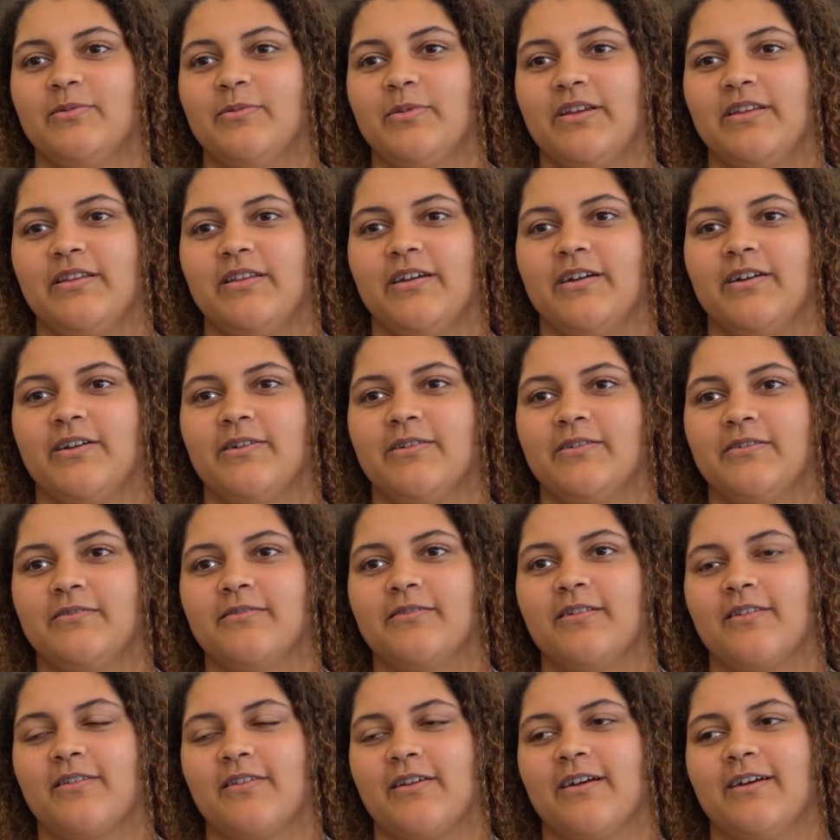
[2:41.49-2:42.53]
to be there
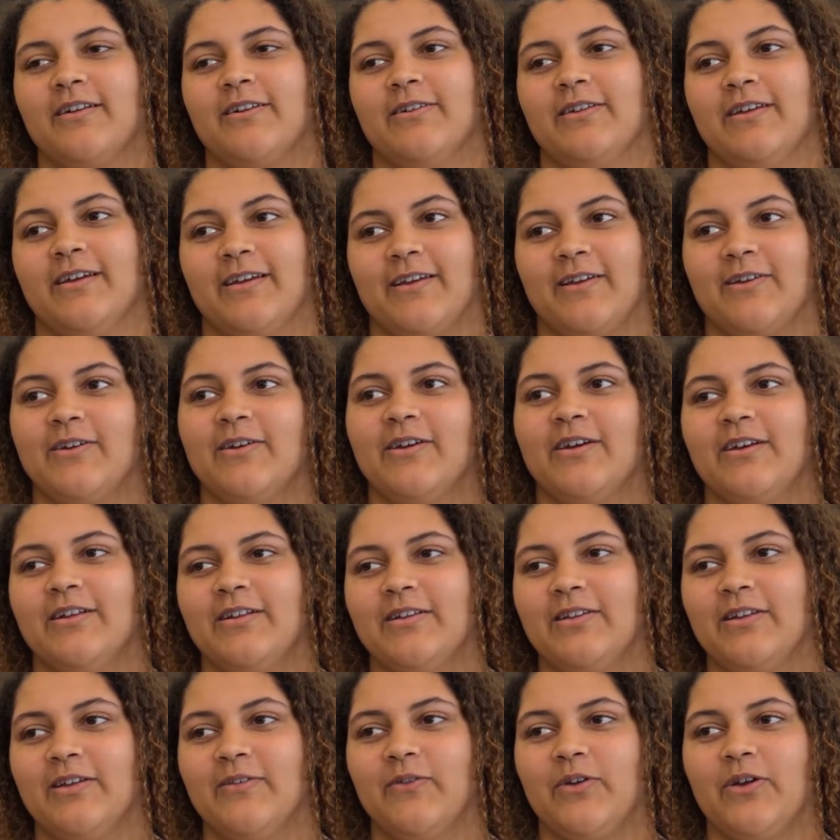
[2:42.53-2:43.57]
and it's kind of like
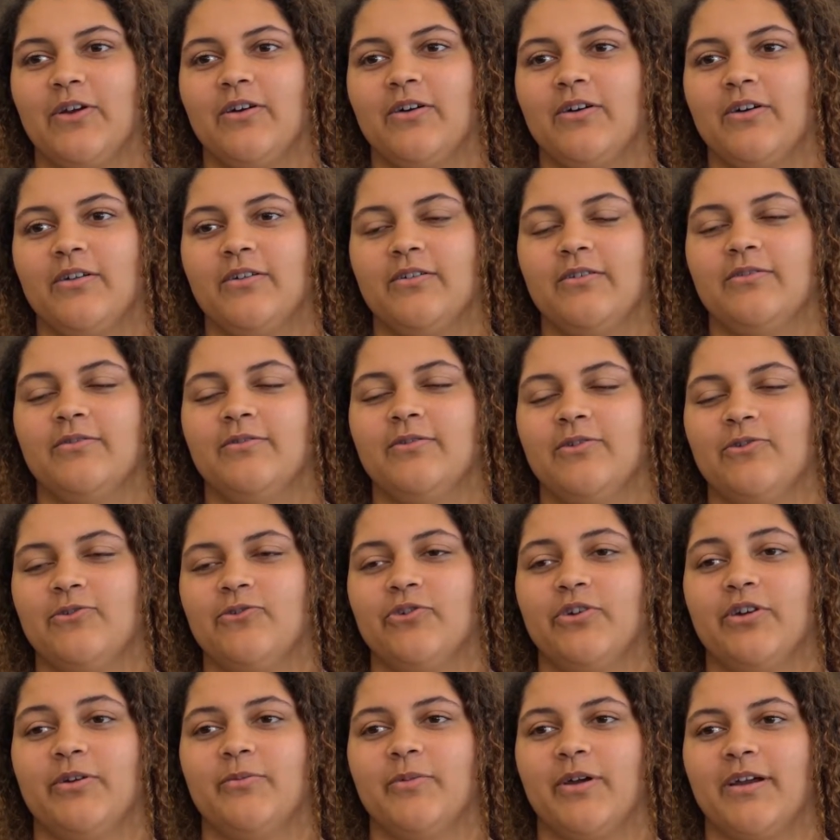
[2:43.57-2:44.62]
living on a
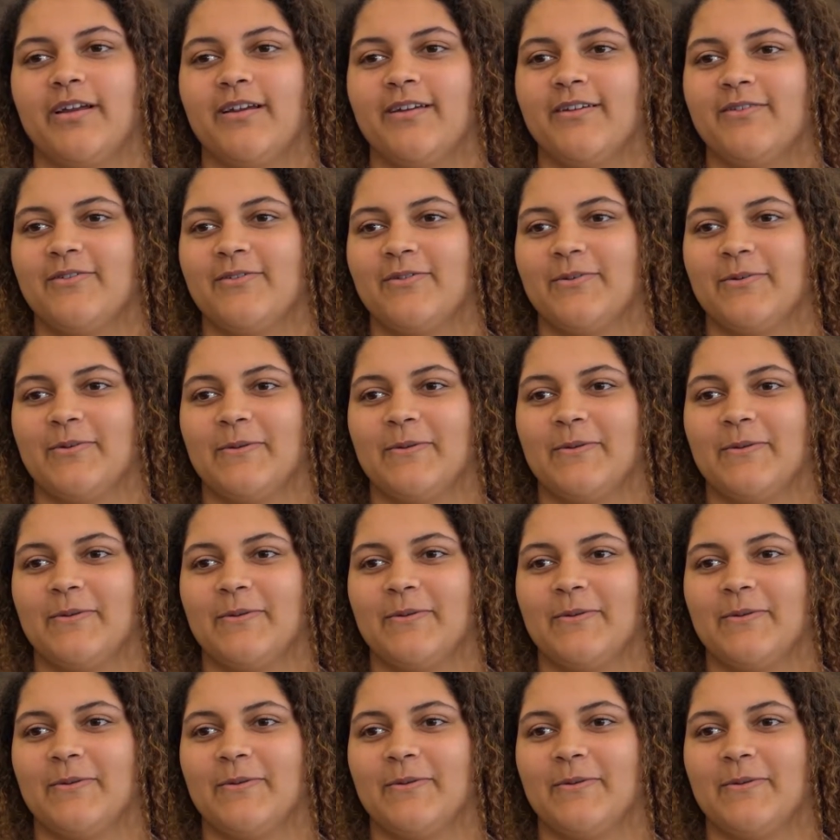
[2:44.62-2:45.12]
dream, I guess.